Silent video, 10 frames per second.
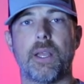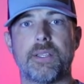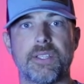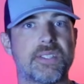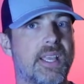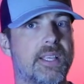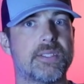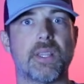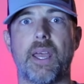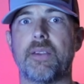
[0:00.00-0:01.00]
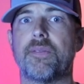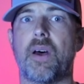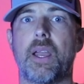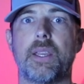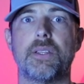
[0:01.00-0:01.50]
does things like
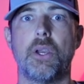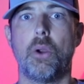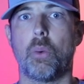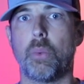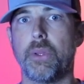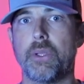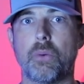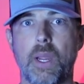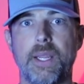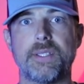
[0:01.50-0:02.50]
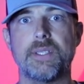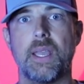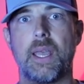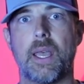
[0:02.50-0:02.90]
find really great